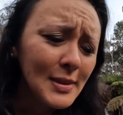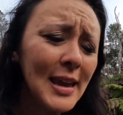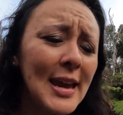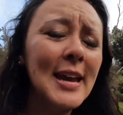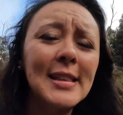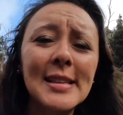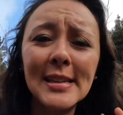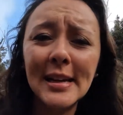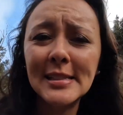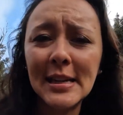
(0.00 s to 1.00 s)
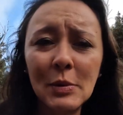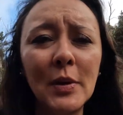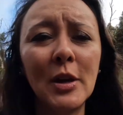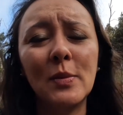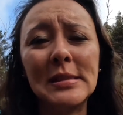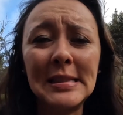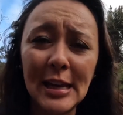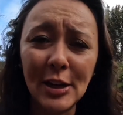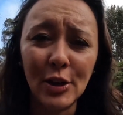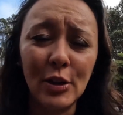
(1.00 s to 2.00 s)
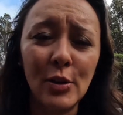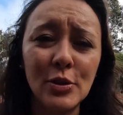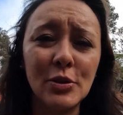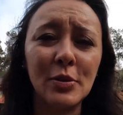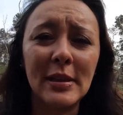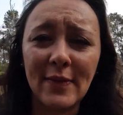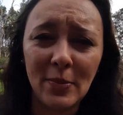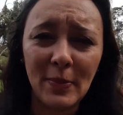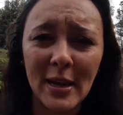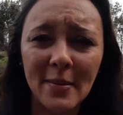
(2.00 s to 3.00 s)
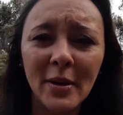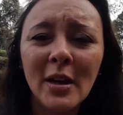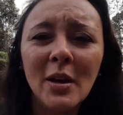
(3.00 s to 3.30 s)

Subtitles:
And the second time we went was later, closer to 11 p.m.